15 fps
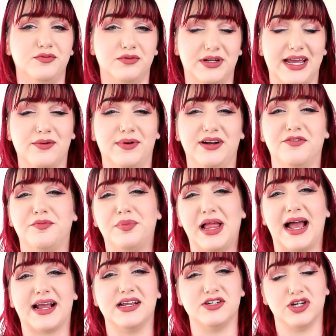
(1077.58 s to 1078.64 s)
get rid of
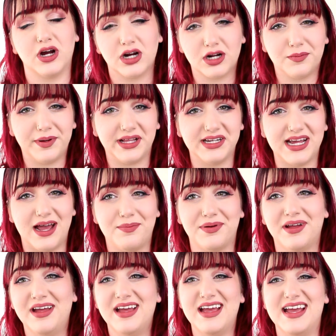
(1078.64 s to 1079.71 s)
plaque and tartar buildup
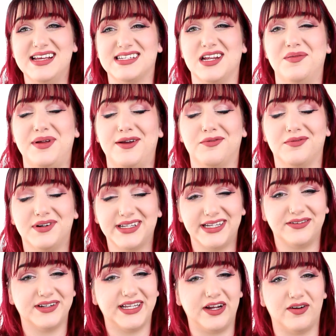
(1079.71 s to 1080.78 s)
is going to be
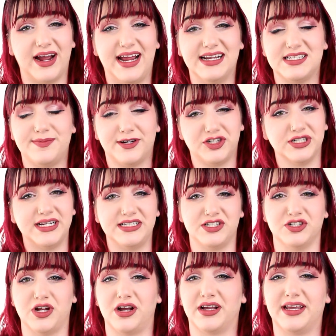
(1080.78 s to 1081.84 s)
really, really great, especially as
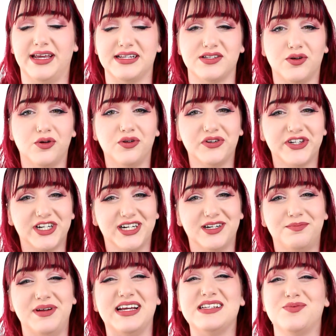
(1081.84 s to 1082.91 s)
your dog gets
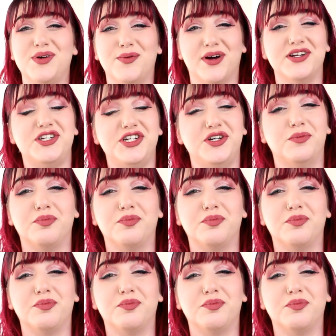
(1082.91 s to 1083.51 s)
older, because we want to